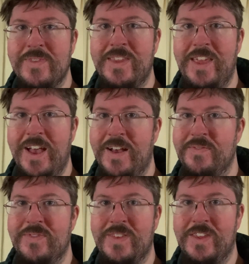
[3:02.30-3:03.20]
yeah,
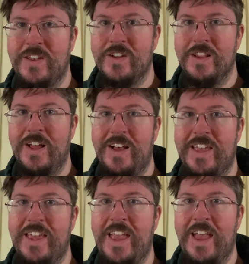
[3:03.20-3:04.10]
good luck
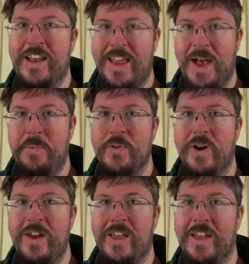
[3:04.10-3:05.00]
and happy
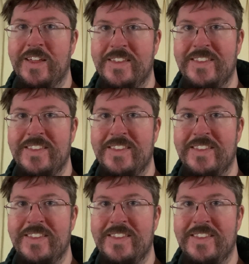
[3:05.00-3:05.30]
writing.